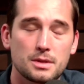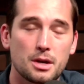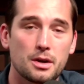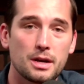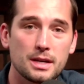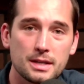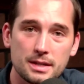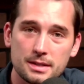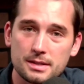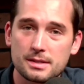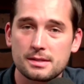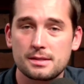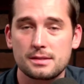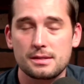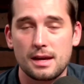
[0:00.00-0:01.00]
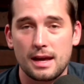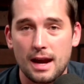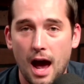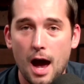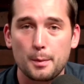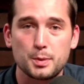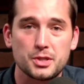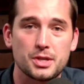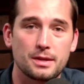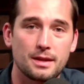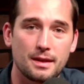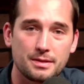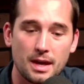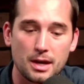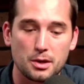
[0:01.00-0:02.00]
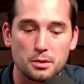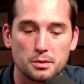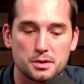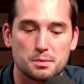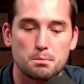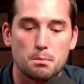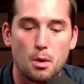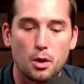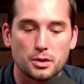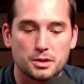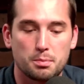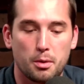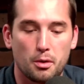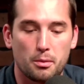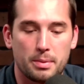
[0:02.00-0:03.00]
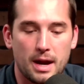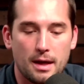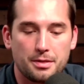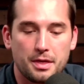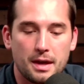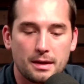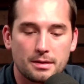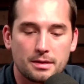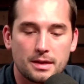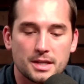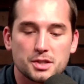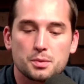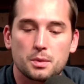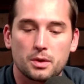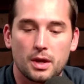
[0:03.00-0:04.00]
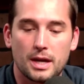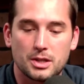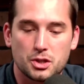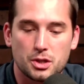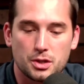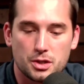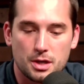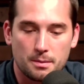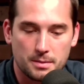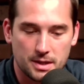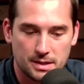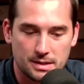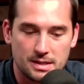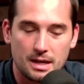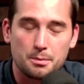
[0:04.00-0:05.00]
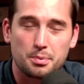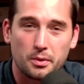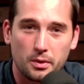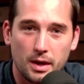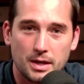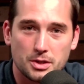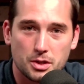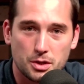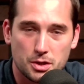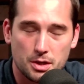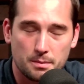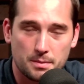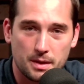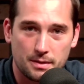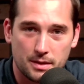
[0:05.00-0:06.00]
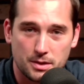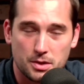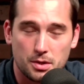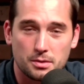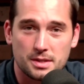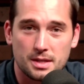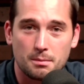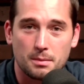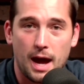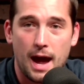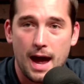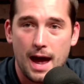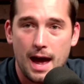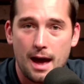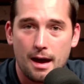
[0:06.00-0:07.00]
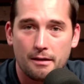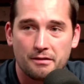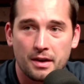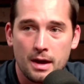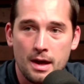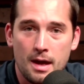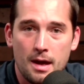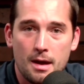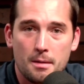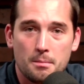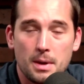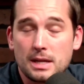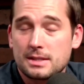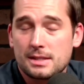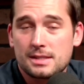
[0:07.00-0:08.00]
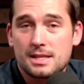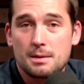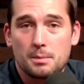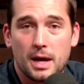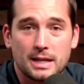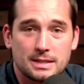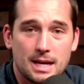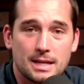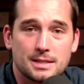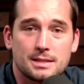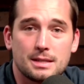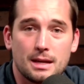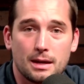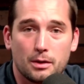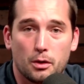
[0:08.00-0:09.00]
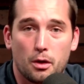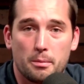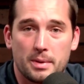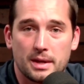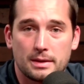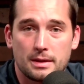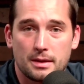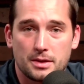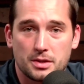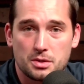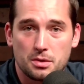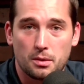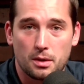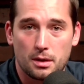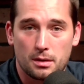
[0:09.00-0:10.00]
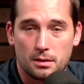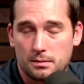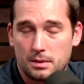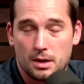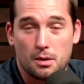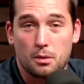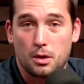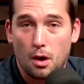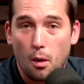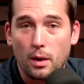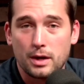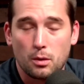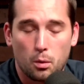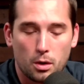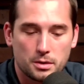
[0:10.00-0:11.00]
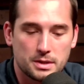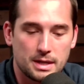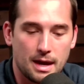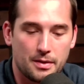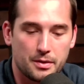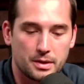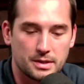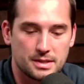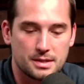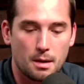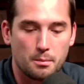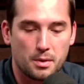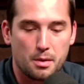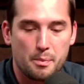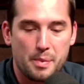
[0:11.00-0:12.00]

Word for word: there is an option that they use multiple, but I think this relationship, this deep relationship that the two seem to have, makes it seem like destiny a little bit that the two are, you know, going to work together in some